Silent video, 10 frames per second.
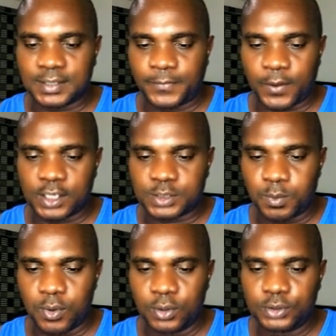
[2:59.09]
voice
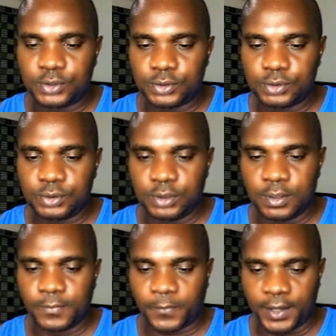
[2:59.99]
mode
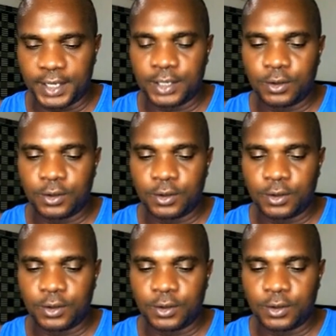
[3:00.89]
free.